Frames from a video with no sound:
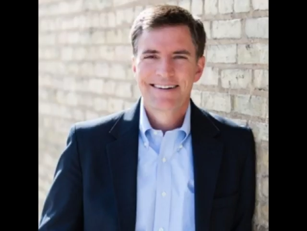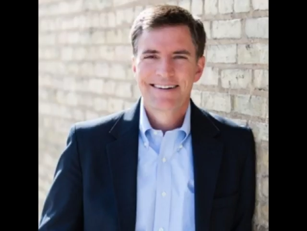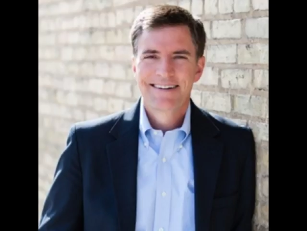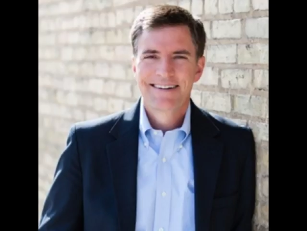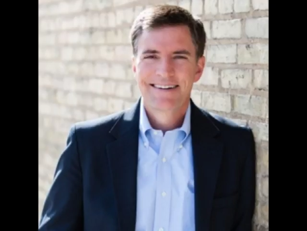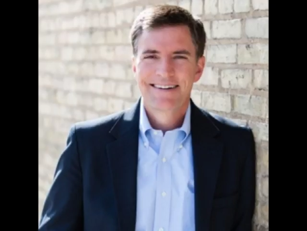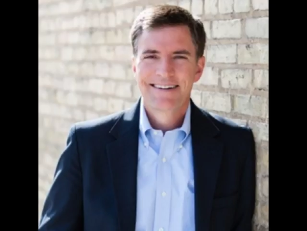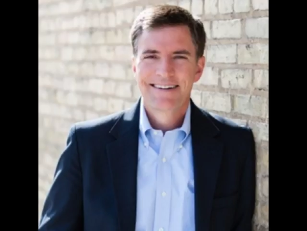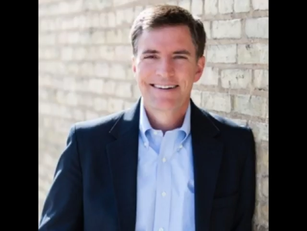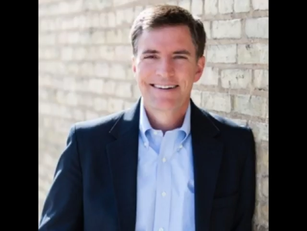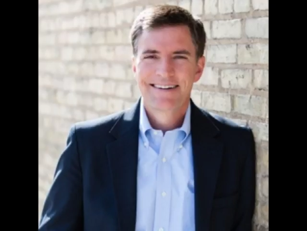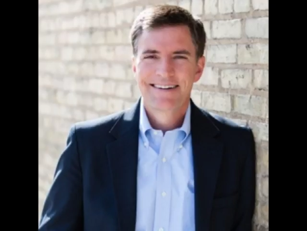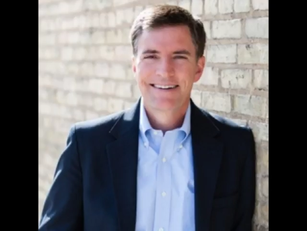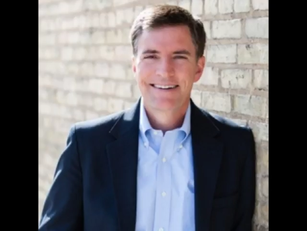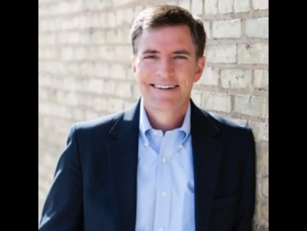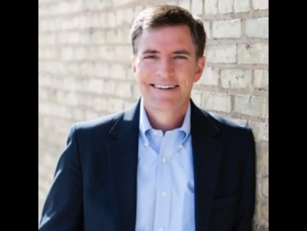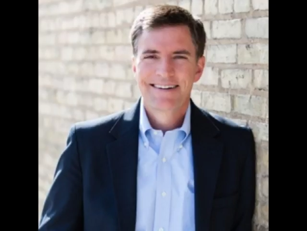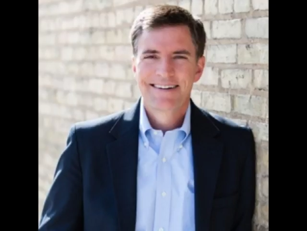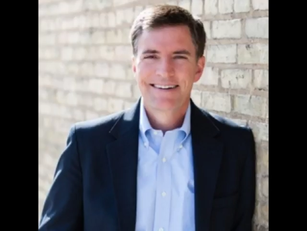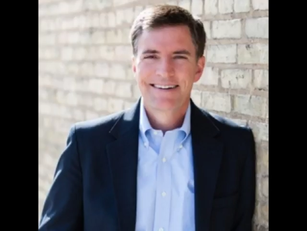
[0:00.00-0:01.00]

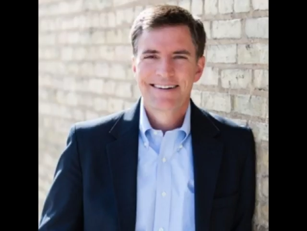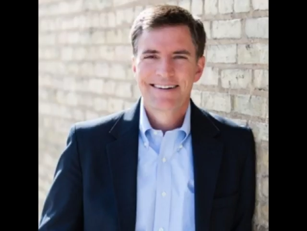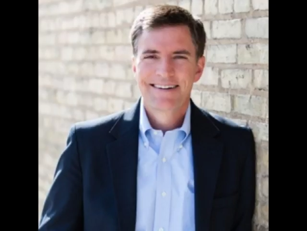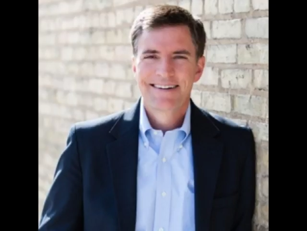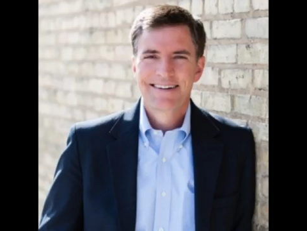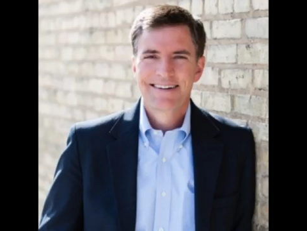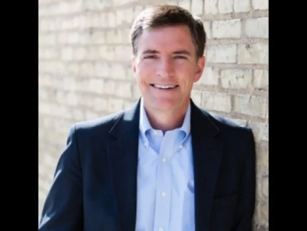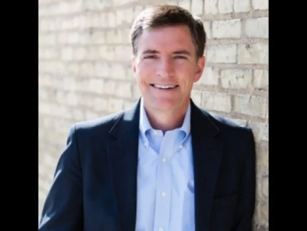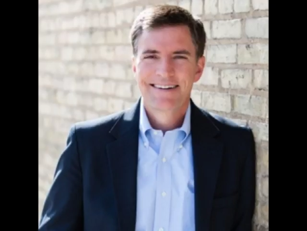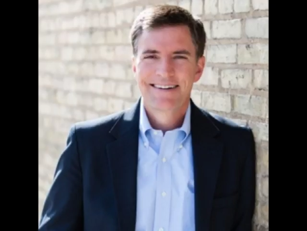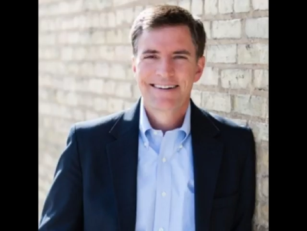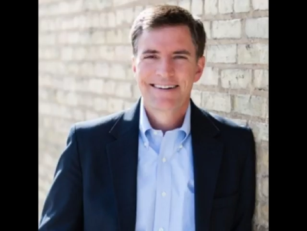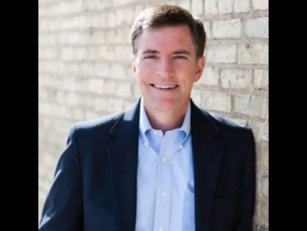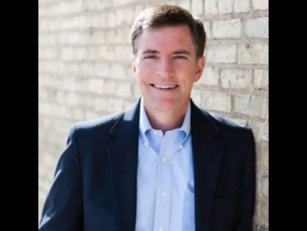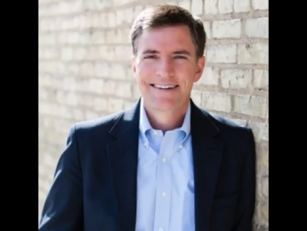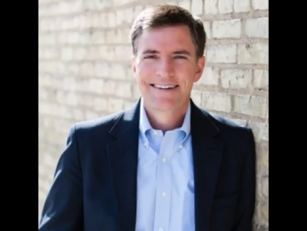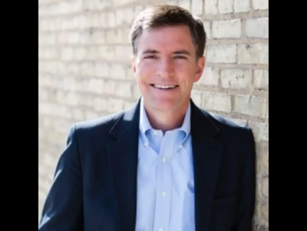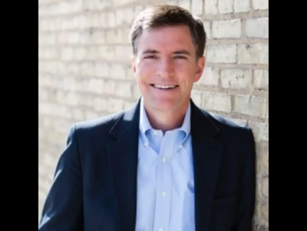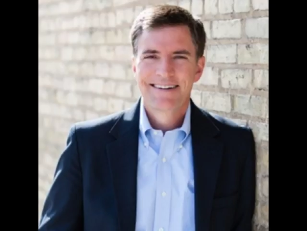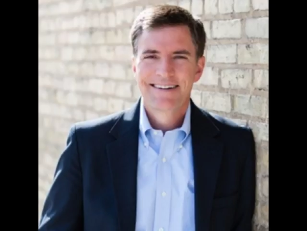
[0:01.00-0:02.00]

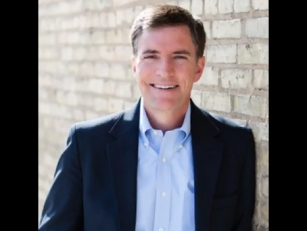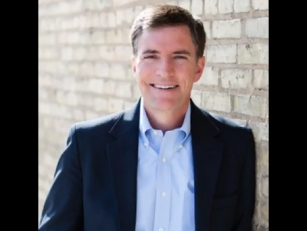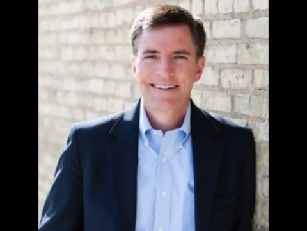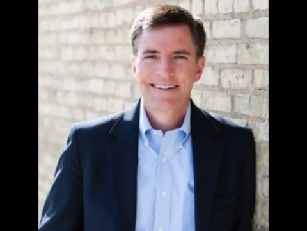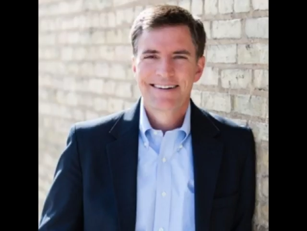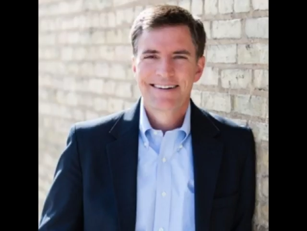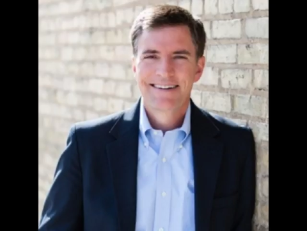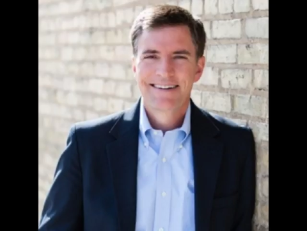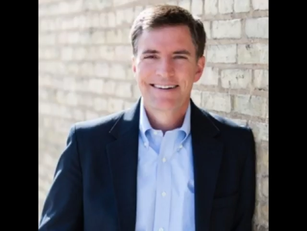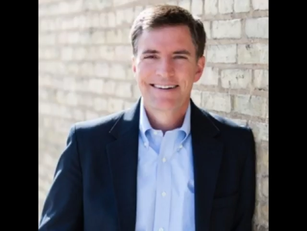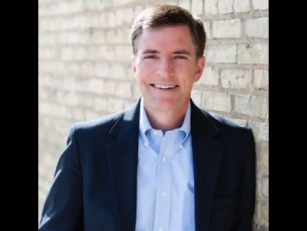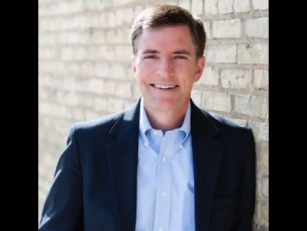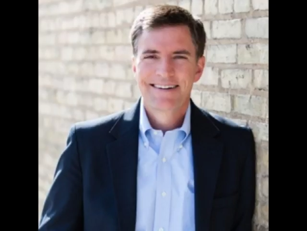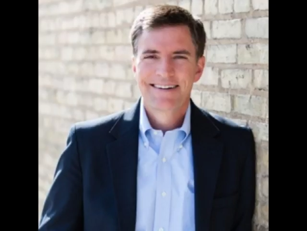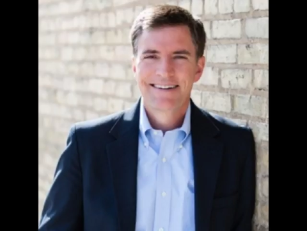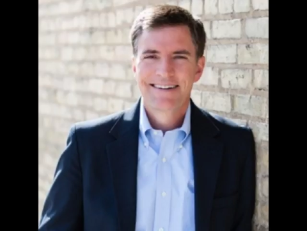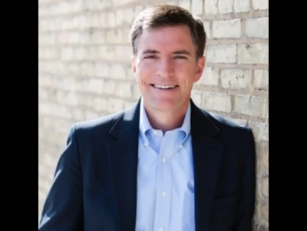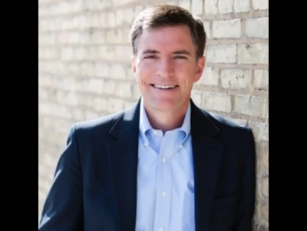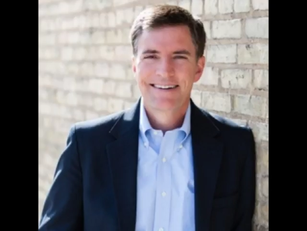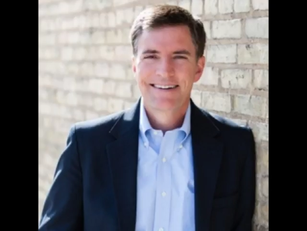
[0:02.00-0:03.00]

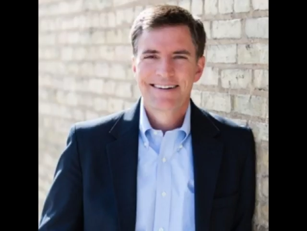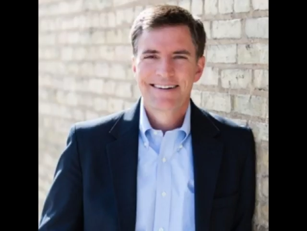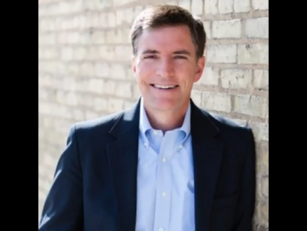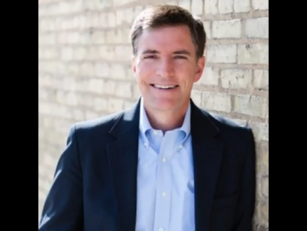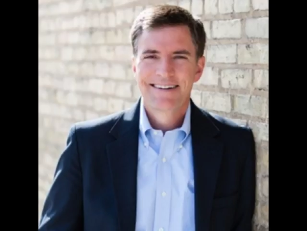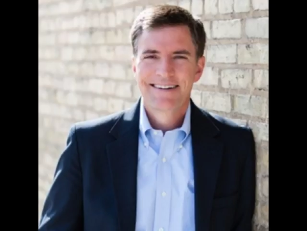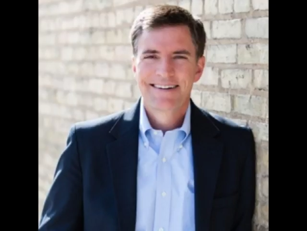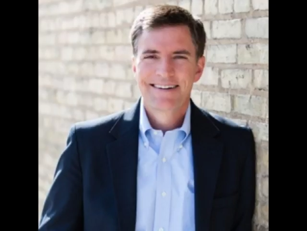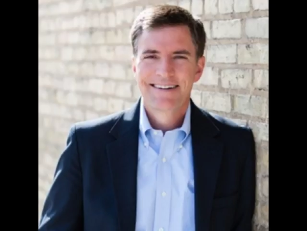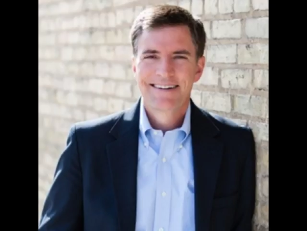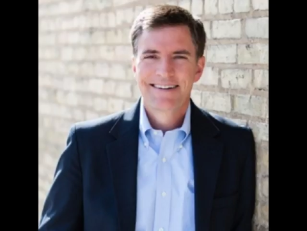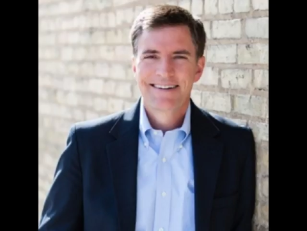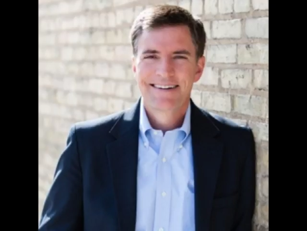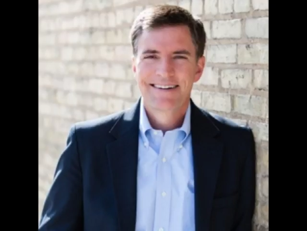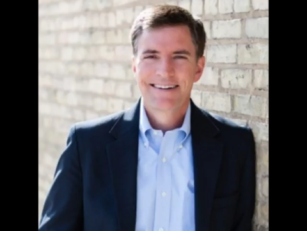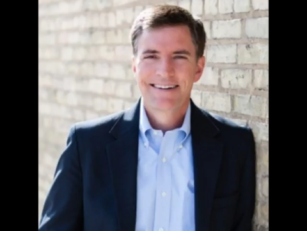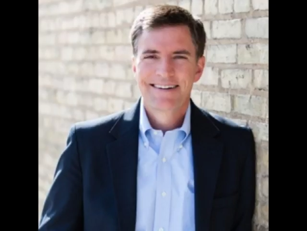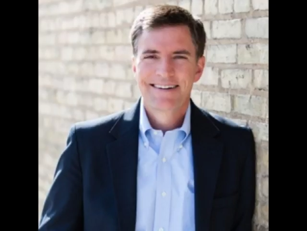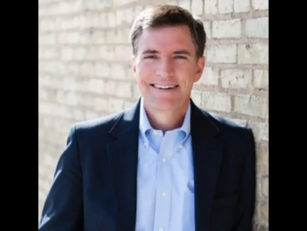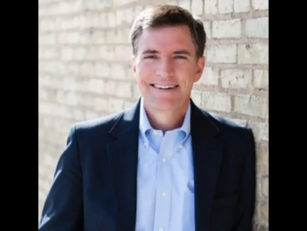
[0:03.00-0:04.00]

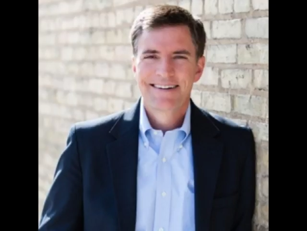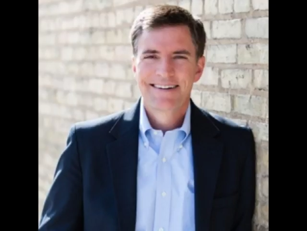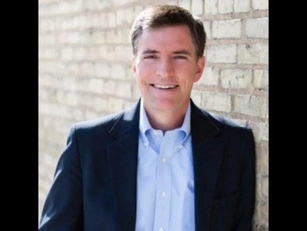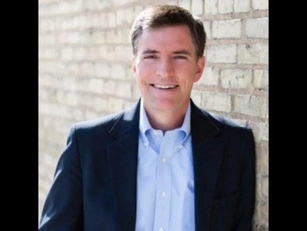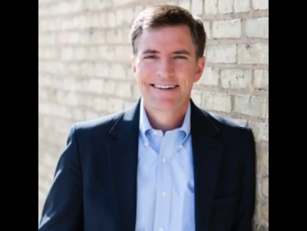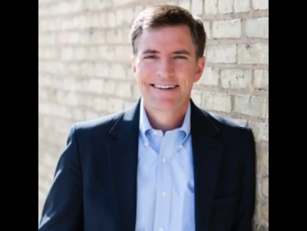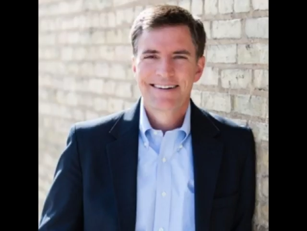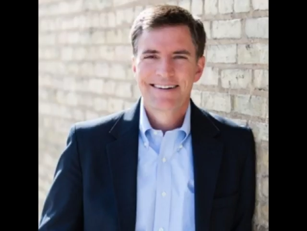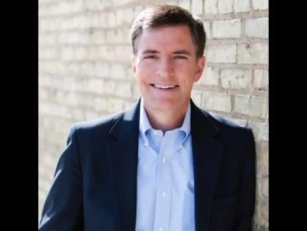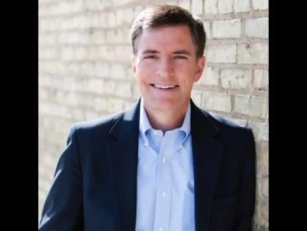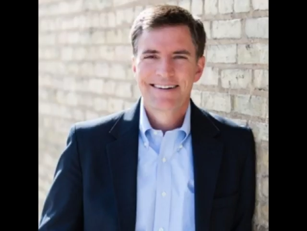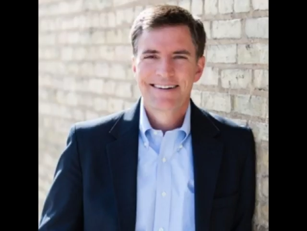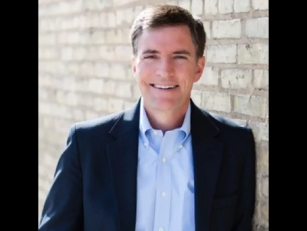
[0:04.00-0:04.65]
[no speech]